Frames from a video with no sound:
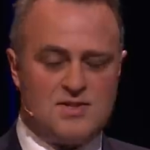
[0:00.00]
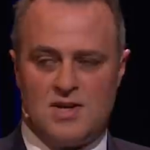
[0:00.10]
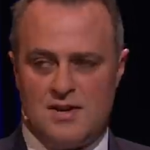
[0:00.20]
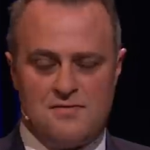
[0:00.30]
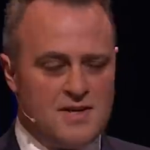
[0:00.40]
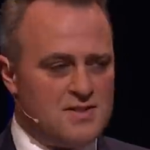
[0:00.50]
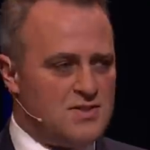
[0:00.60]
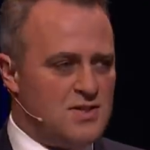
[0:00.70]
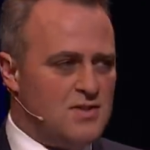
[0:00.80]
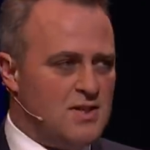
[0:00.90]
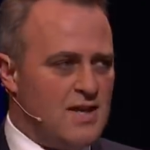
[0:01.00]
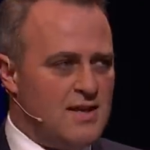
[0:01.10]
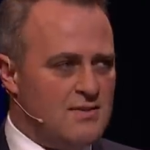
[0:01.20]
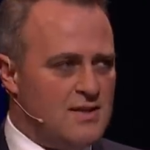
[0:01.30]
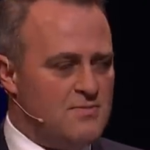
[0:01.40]
the side effects
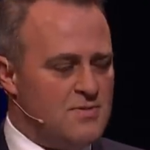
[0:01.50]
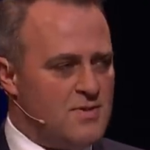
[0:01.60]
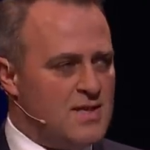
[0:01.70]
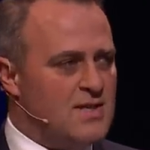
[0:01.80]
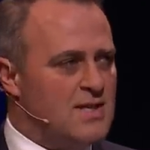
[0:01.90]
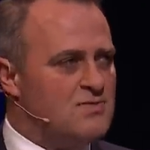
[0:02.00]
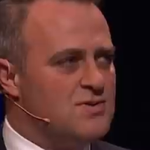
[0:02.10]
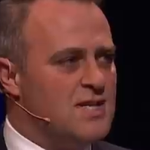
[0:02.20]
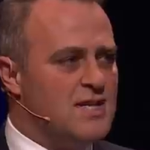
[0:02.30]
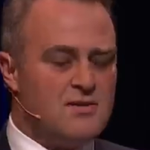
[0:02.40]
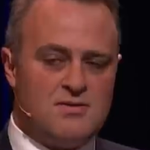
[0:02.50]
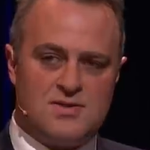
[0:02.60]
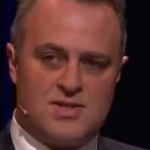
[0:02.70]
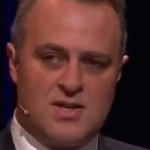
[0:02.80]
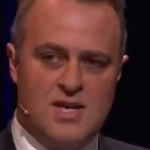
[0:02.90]
around
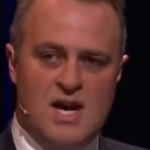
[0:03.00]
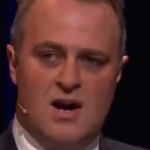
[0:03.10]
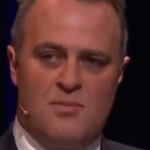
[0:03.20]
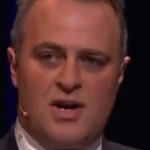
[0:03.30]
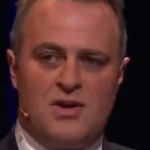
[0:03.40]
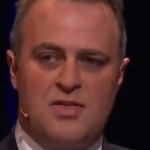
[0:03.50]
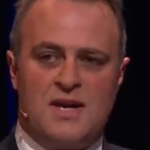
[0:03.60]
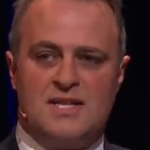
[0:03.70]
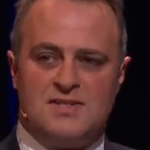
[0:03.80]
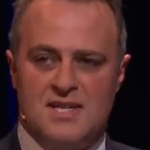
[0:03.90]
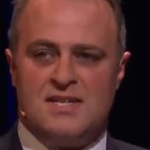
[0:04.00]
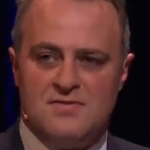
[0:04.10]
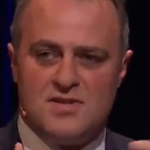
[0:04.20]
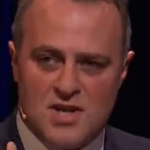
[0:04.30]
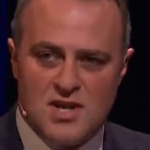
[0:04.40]
AstraZeneca. But I don't think an
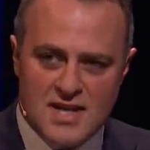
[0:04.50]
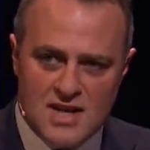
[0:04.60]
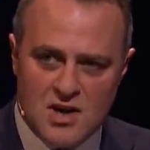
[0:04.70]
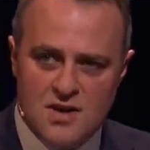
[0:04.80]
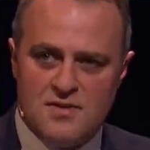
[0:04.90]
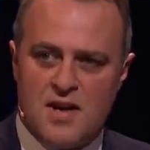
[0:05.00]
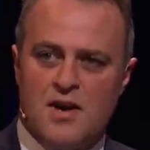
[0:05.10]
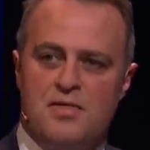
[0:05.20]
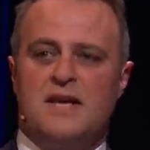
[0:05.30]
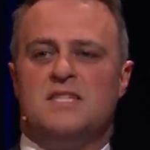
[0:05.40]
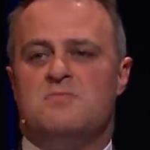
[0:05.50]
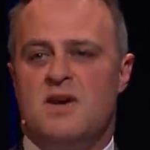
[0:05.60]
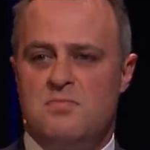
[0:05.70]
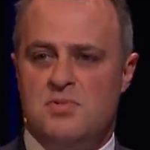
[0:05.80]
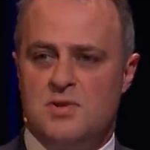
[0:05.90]
incentive is going to get over that. I think it's
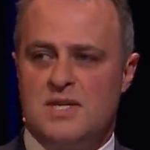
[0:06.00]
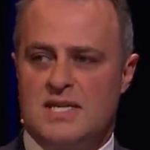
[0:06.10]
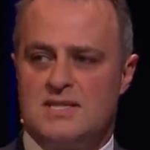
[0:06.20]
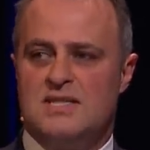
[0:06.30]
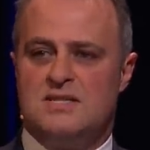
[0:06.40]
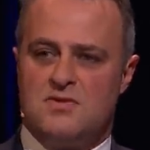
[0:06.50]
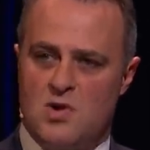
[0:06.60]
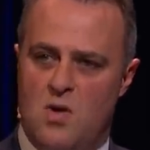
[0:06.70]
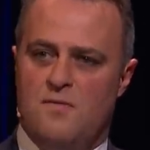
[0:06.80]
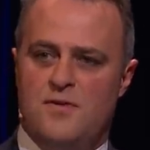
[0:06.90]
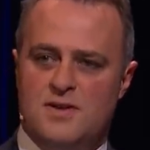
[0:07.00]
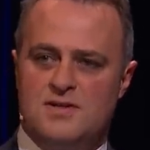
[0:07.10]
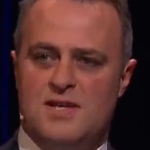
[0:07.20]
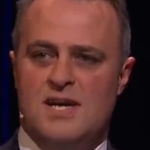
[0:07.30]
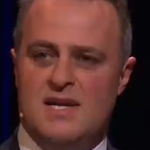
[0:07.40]
about building a sense of
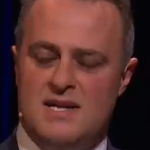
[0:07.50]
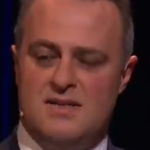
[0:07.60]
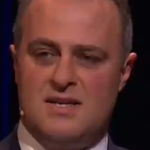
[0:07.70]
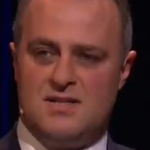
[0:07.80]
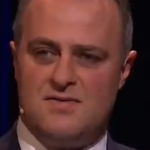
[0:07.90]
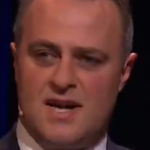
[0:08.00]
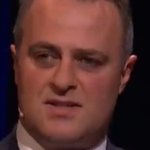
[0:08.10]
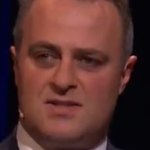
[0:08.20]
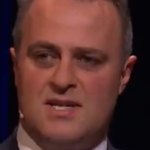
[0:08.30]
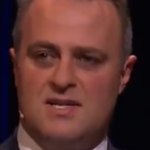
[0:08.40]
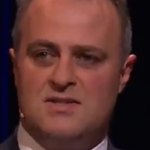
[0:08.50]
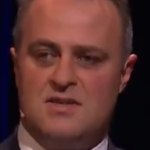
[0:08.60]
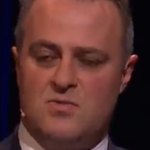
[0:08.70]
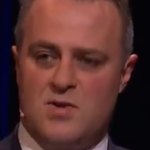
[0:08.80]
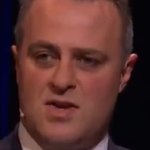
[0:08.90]
confidence in these vaccines
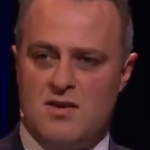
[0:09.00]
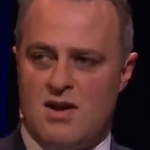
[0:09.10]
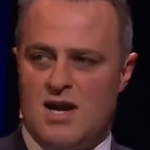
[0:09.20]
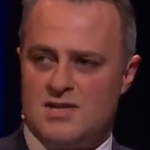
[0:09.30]
and that where there are